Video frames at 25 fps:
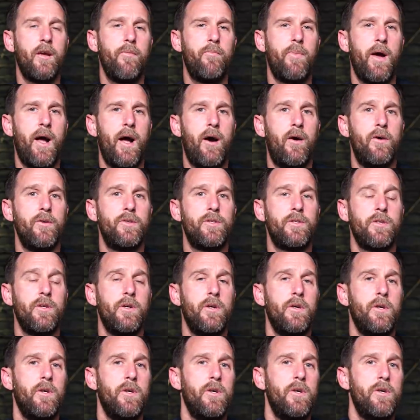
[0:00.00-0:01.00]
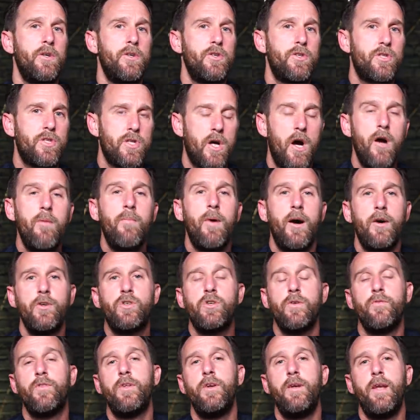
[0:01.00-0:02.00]
about so
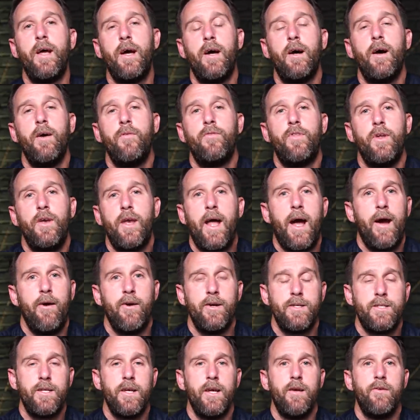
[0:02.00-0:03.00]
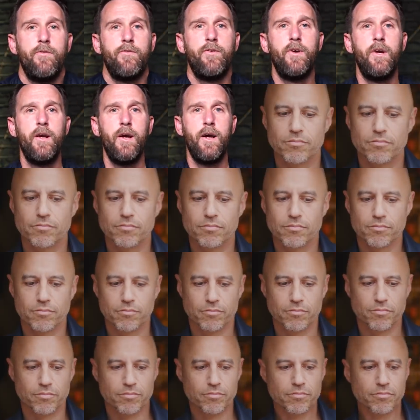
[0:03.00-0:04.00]
much of the, na- of the narrative.
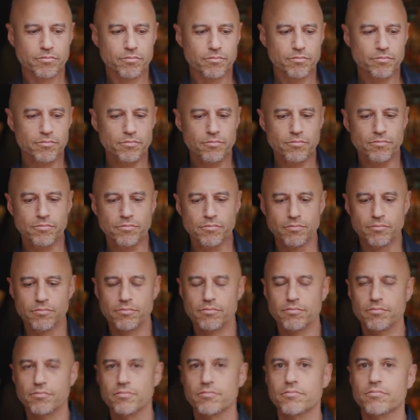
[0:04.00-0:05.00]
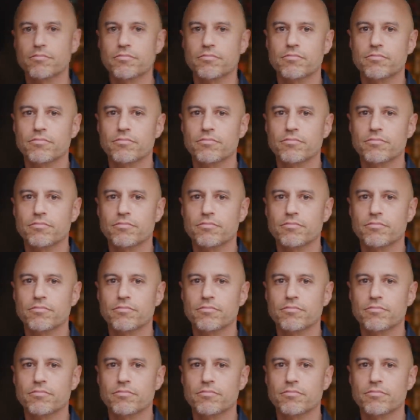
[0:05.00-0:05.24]
The amount that people are ready to go to